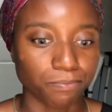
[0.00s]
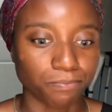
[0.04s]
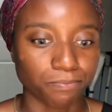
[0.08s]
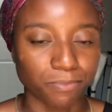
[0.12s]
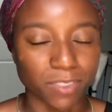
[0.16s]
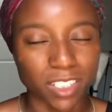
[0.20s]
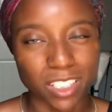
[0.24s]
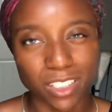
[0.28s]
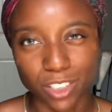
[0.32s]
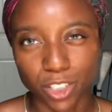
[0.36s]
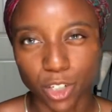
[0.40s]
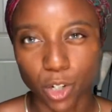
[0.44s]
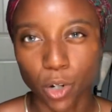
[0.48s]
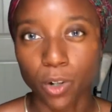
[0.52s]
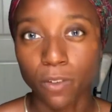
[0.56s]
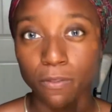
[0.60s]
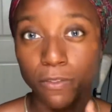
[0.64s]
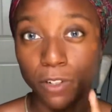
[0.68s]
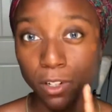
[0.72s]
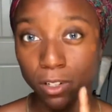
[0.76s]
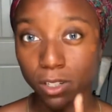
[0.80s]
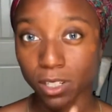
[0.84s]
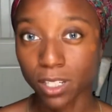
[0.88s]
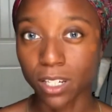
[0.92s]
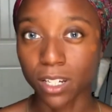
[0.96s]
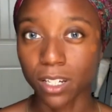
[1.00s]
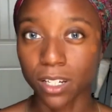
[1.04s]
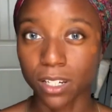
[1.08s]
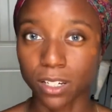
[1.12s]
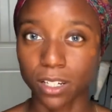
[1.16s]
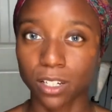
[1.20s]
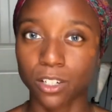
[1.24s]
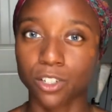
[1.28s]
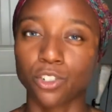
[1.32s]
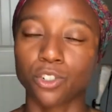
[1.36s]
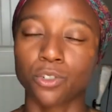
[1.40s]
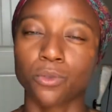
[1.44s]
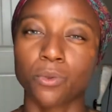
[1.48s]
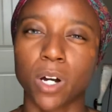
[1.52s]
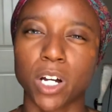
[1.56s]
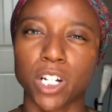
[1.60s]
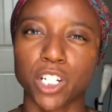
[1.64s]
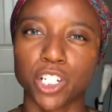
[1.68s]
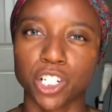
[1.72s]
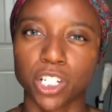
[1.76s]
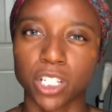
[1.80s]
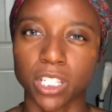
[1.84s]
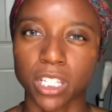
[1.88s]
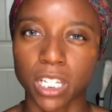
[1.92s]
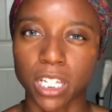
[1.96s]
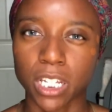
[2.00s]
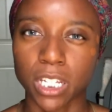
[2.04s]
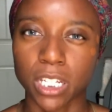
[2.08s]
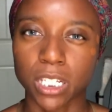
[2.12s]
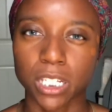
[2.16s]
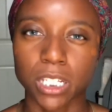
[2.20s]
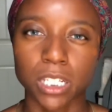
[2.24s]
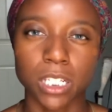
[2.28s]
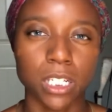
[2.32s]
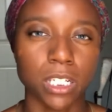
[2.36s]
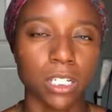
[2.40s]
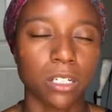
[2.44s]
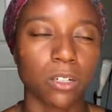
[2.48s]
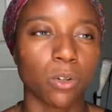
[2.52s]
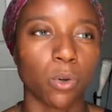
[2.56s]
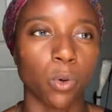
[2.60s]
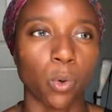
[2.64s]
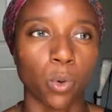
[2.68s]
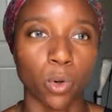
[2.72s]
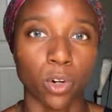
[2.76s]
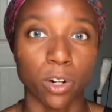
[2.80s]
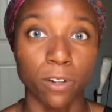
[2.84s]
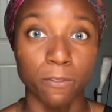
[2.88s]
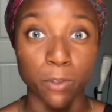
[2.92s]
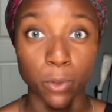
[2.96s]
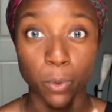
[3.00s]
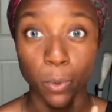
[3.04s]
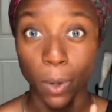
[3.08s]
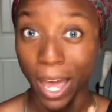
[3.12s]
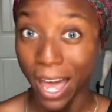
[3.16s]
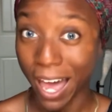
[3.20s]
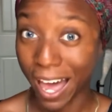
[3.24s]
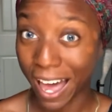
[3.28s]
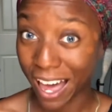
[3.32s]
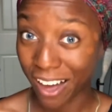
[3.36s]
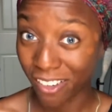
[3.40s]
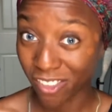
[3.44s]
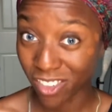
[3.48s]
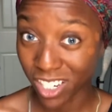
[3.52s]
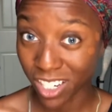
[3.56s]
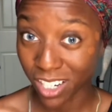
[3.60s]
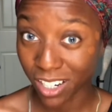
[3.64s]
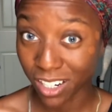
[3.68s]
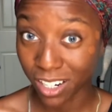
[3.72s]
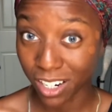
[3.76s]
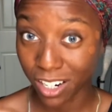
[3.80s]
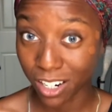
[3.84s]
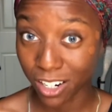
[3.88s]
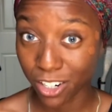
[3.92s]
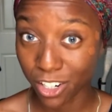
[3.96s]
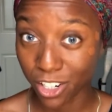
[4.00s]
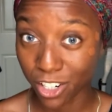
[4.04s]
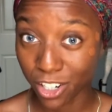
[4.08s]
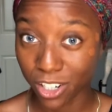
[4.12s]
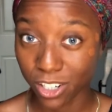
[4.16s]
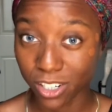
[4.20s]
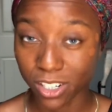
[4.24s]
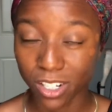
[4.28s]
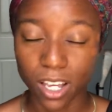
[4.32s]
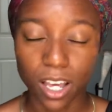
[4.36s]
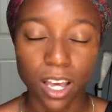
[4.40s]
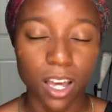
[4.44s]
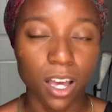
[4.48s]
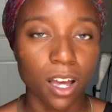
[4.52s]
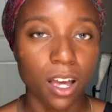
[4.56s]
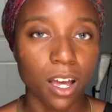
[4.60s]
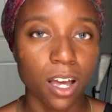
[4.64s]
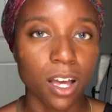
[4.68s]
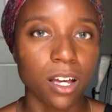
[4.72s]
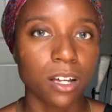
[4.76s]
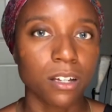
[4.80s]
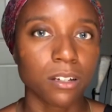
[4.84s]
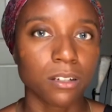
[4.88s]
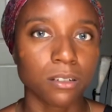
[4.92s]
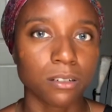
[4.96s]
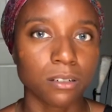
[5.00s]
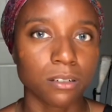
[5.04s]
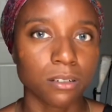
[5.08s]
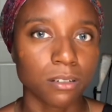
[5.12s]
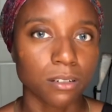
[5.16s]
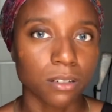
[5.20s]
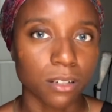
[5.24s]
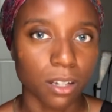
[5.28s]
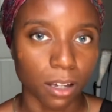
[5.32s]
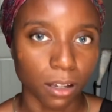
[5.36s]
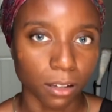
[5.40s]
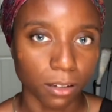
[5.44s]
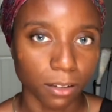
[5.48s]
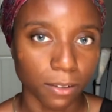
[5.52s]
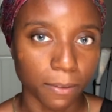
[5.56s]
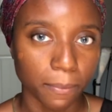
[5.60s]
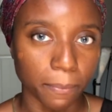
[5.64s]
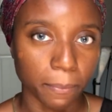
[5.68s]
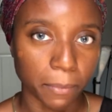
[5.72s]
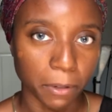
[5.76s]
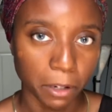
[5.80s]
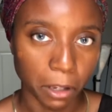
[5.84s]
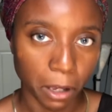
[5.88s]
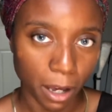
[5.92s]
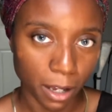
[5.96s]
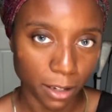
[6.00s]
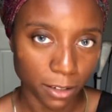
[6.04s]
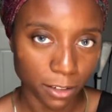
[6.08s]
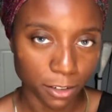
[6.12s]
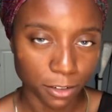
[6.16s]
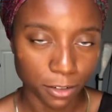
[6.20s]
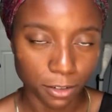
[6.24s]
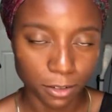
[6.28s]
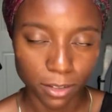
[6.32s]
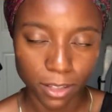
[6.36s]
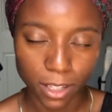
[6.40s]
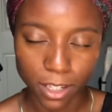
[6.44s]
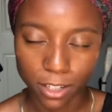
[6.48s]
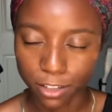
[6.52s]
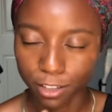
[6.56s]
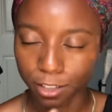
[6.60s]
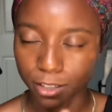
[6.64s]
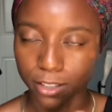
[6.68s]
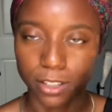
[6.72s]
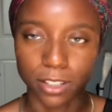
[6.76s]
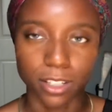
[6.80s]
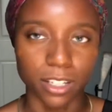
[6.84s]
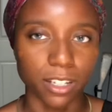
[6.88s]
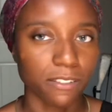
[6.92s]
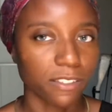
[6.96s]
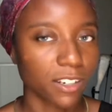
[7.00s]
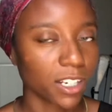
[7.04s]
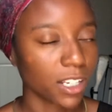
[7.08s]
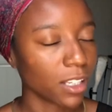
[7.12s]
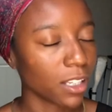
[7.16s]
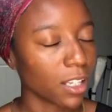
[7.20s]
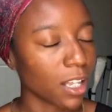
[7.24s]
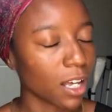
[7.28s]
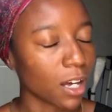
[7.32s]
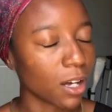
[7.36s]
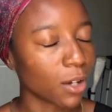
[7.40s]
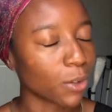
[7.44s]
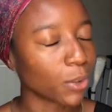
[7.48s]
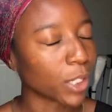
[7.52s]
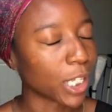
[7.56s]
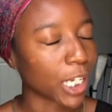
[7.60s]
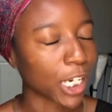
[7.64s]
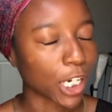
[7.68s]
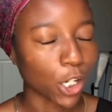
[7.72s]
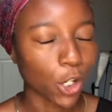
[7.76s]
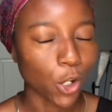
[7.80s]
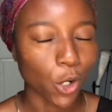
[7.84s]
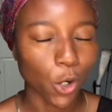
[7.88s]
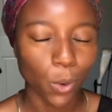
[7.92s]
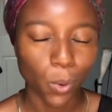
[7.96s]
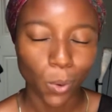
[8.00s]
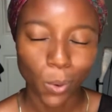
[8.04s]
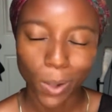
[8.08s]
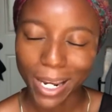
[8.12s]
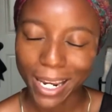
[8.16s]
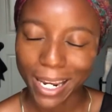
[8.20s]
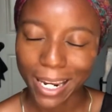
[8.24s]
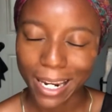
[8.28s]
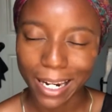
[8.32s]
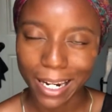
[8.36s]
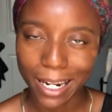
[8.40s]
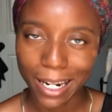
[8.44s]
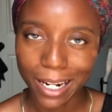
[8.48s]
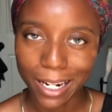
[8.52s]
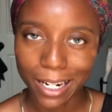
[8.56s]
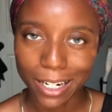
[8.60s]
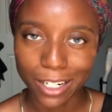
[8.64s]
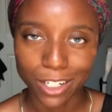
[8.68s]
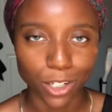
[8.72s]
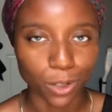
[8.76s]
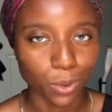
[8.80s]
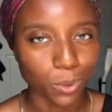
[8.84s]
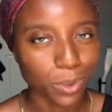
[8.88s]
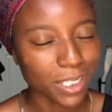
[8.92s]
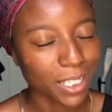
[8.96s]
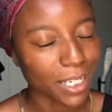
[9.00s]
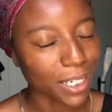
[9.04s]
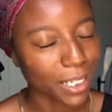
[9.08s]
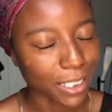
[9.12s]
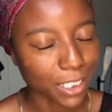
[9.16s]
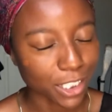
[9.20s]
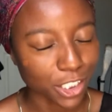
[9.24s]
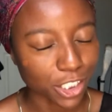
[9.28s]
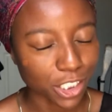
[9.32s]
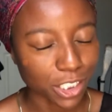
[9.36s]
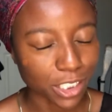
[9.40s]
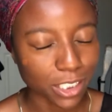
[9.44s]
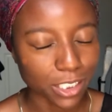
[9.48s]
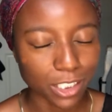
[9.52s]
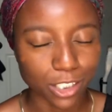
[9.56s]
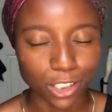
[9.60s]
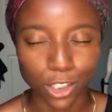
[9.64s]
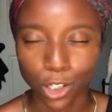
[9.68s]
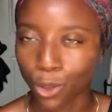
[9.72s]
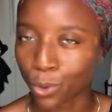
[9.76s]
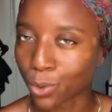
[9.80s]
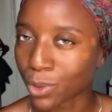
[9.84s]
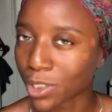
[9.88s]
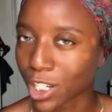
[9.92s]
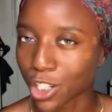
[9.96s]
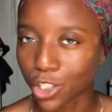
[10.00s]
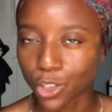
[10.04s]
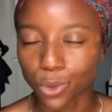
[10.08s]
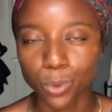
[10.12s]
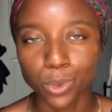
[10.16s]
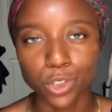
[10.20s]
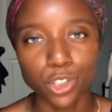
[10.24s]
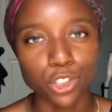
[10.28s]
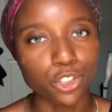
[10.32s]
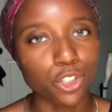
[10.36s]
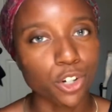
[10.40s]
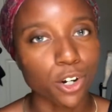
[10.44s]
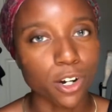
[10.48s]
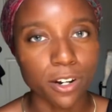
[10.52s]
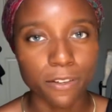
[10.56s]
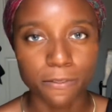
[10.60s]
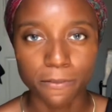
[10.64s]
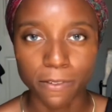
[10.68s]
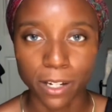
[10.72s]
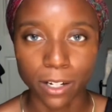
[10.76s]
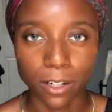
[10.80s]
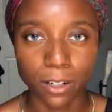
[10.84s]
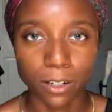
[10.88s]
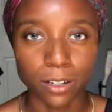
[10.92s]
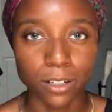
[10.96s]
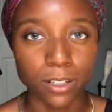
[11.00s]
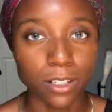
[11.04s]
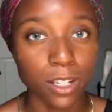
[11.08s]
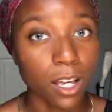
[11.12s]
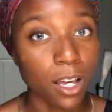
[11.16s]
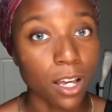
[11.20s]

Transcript: So if you're a teenager watching this, or if you have teenagers, tell them not to do that. Just leave it alone, let it go away. Don't touch it. Don't touch it with your dirty fingers.